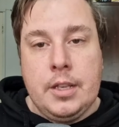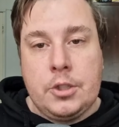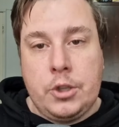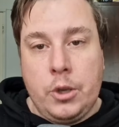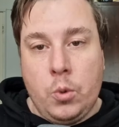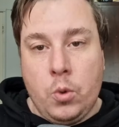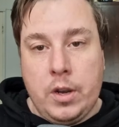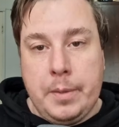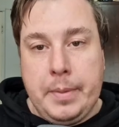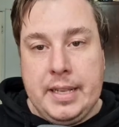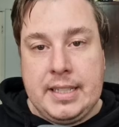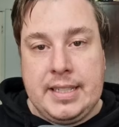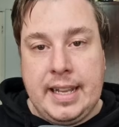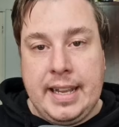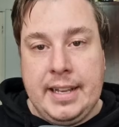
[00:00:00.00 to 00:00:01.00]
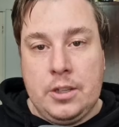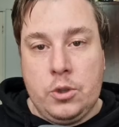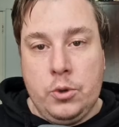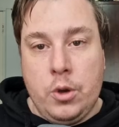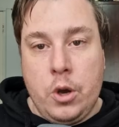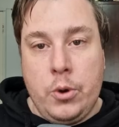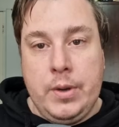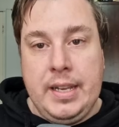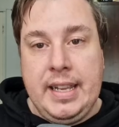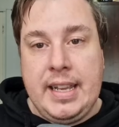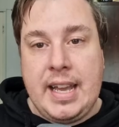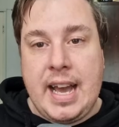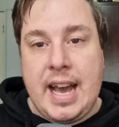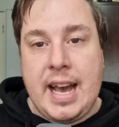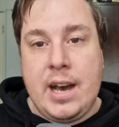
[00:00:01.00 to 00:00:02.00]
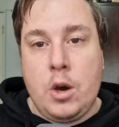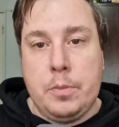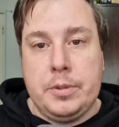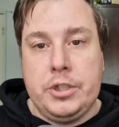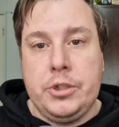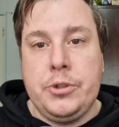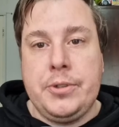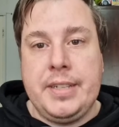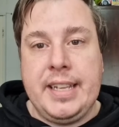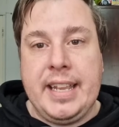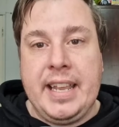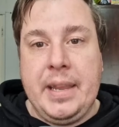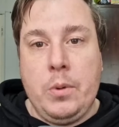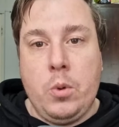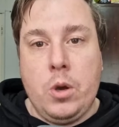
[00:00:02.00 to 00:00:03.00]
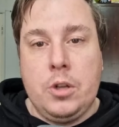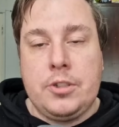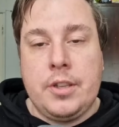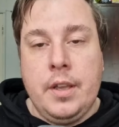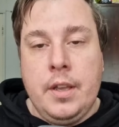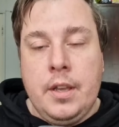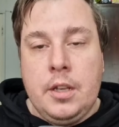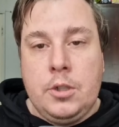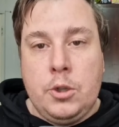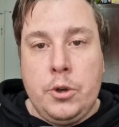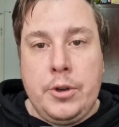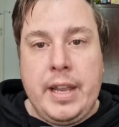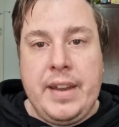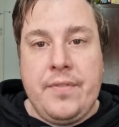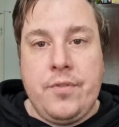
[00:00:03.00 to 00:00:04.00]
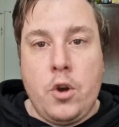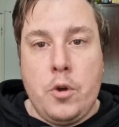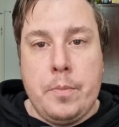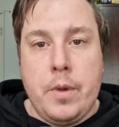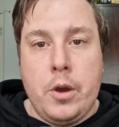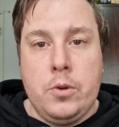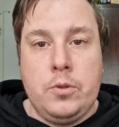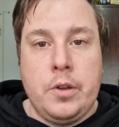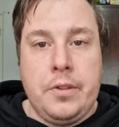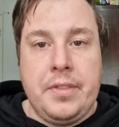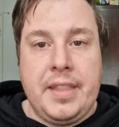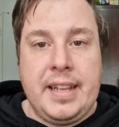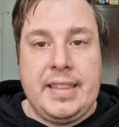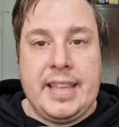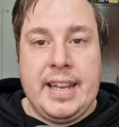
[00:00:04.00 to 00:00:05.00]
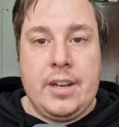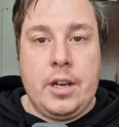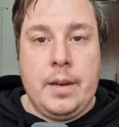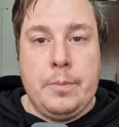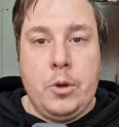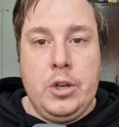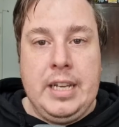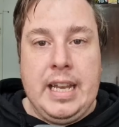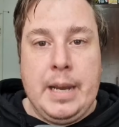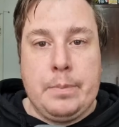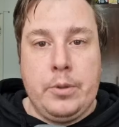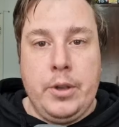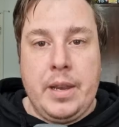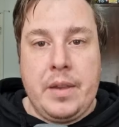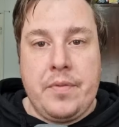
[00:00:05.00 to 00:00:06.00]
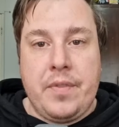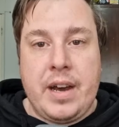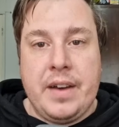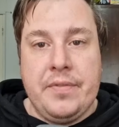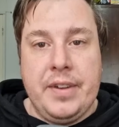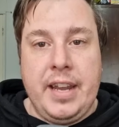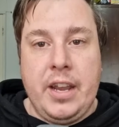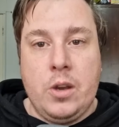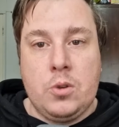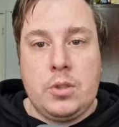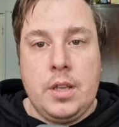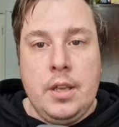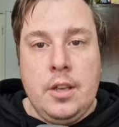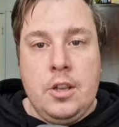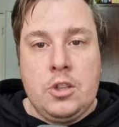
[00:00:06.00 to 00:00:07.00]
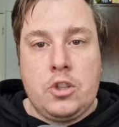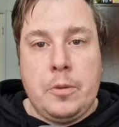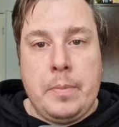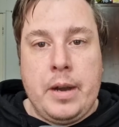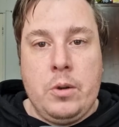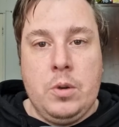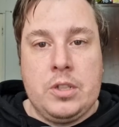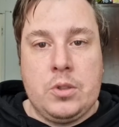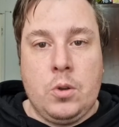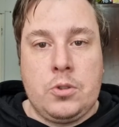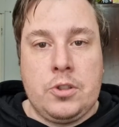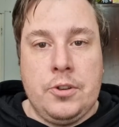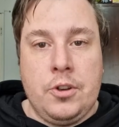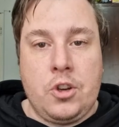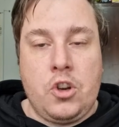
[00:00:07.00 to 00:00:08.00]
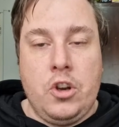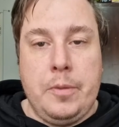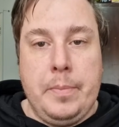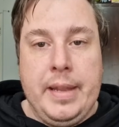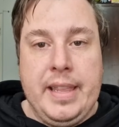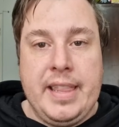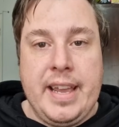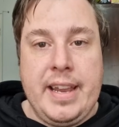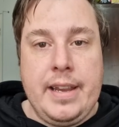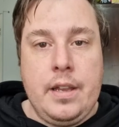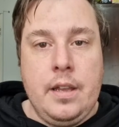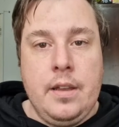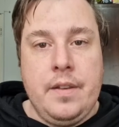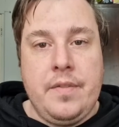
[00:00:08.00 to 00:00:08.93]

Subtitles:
So you want to be sticking to only high opportunity keywords. Don't get FOMO. Don't think that I'm only uploading 5 videos, so my results are not going to be there.